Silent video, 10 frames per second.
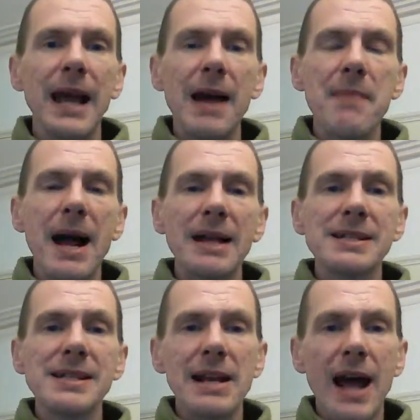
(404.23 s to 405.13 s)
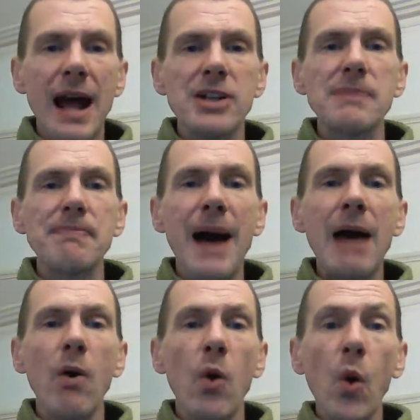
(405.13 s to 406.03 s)
Um, and say that actually
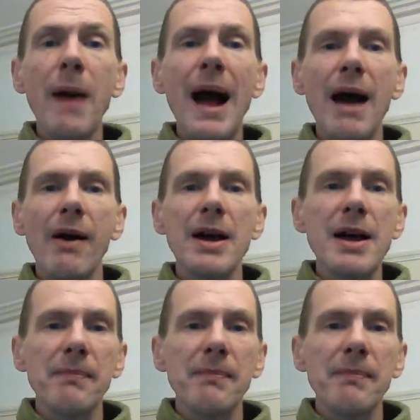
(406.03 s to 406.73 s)
power, all power,